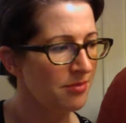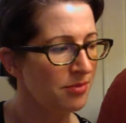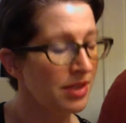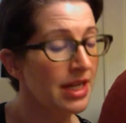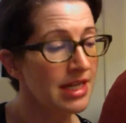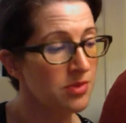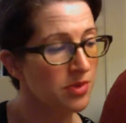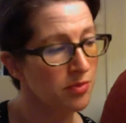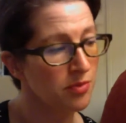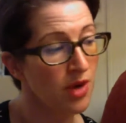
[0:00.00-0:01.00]
Pleased with the
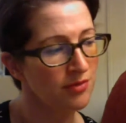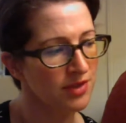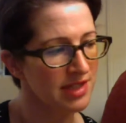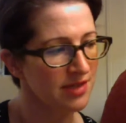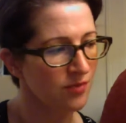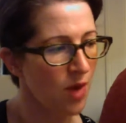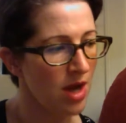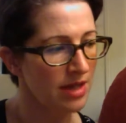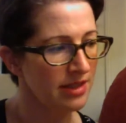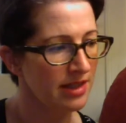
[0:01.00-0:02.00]
preference of
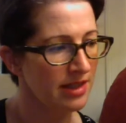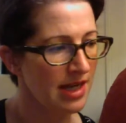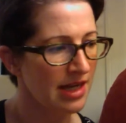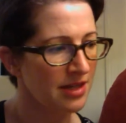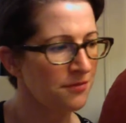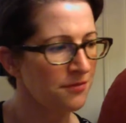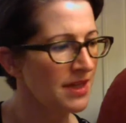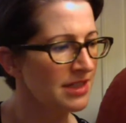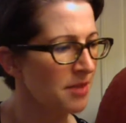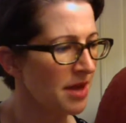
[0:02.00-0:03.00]
one, and
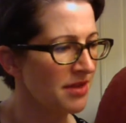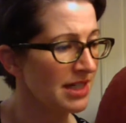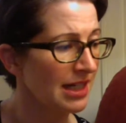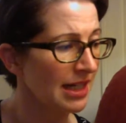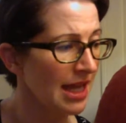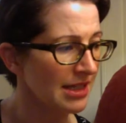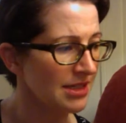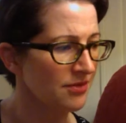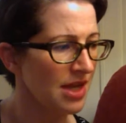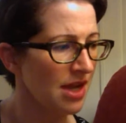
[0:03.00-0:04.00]
offended by the neglect of
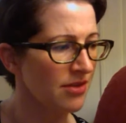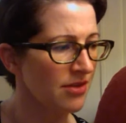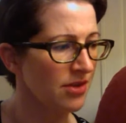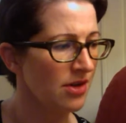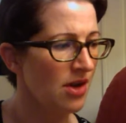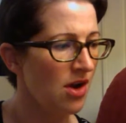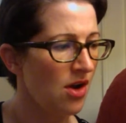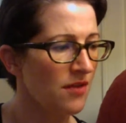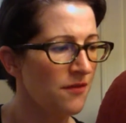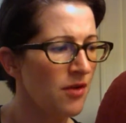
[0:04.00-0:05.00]
the other, on the
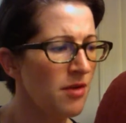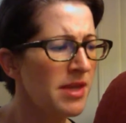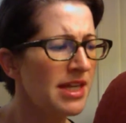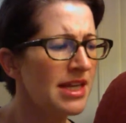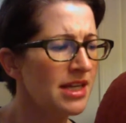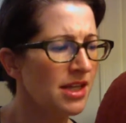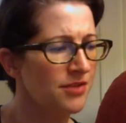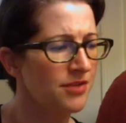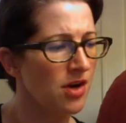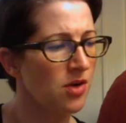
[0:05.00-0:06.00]
very beginning of
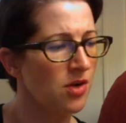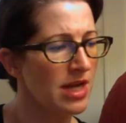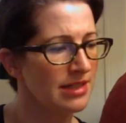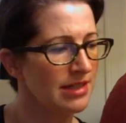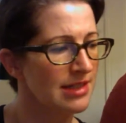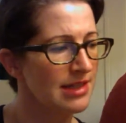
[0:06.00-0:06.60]
our acquaintance,